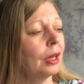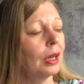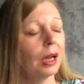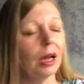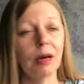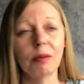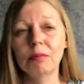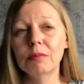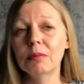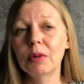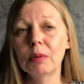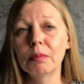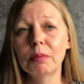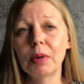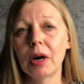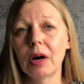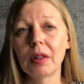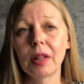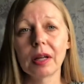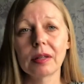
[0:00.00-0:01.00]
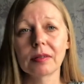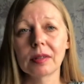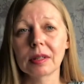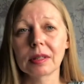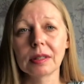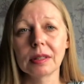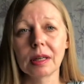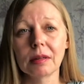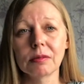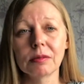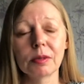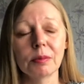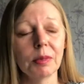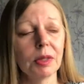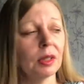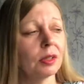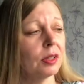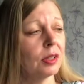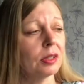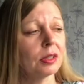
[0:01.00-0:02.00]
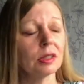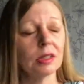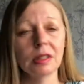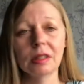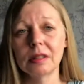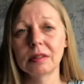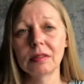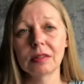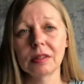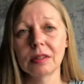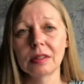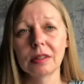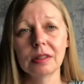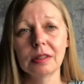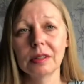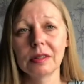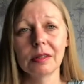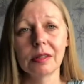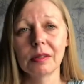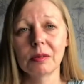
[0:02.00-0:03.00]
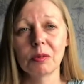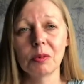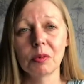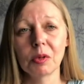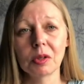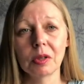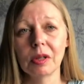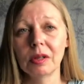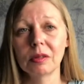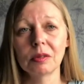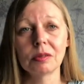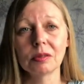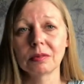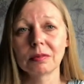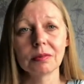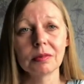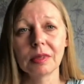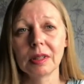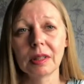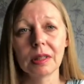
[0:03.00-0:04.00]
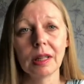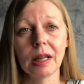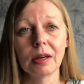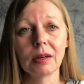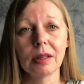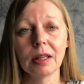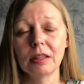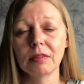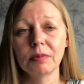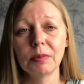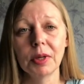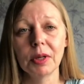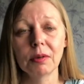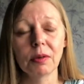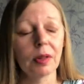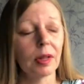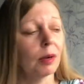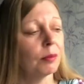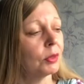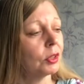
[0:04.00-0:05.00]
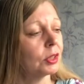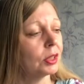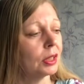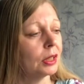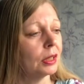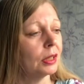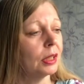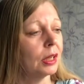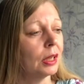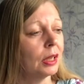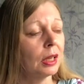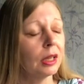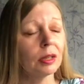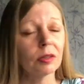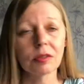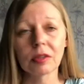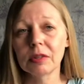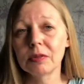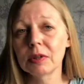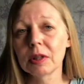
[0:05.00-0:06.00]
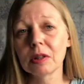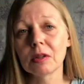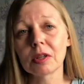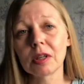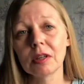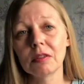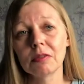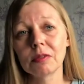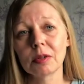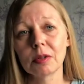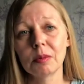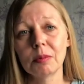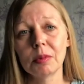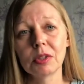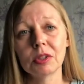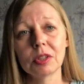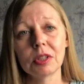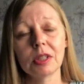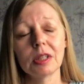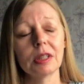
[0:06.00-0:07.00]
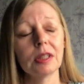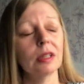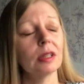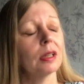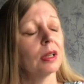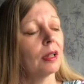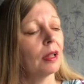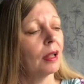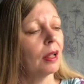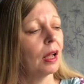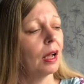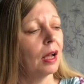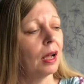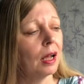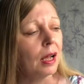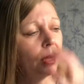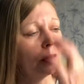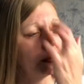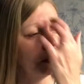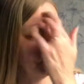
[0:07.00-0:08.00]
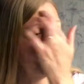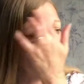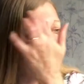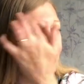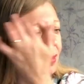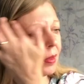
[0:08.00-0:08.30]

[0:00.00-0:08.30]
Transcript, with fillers: Um, Mum bought that second-hand for me thirty years ago, and it, it will, it'll, it'll outlive me with that machine. So if you're looking for a machine, um,